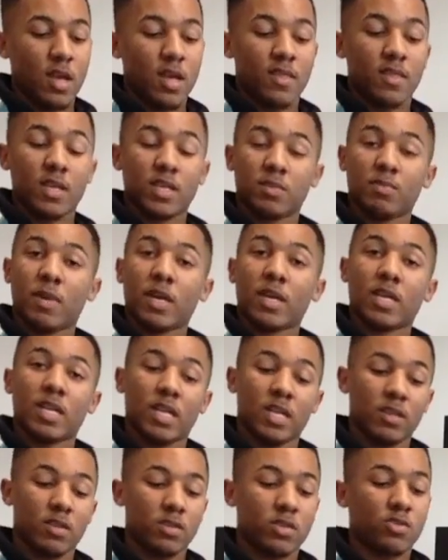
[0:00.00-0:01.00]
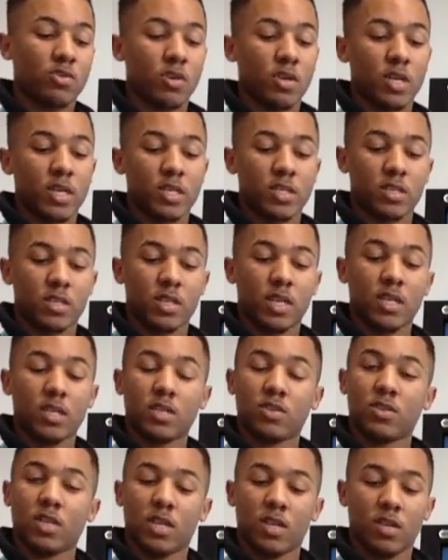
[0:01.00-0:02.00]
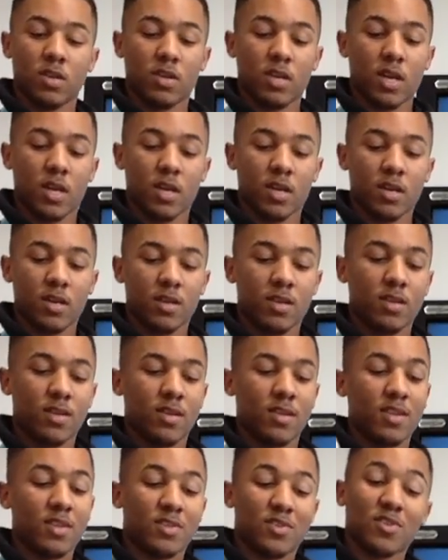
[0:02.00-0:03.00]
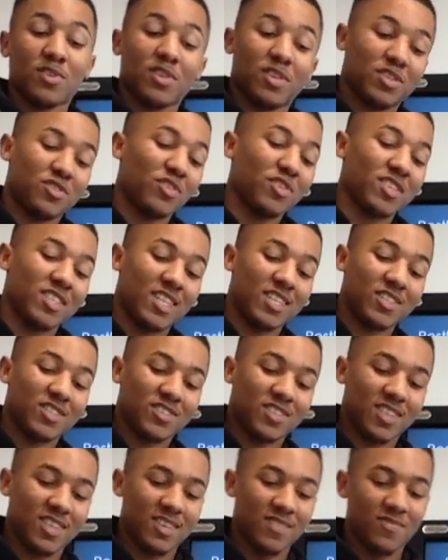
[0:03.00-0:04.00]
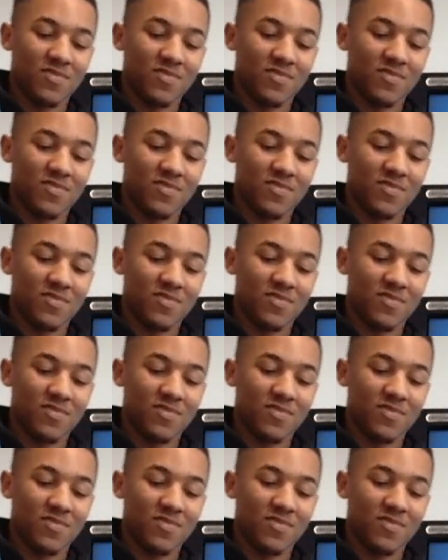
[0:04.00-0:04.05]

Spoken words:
This making it the strongest industry in the UK, the strongest industry.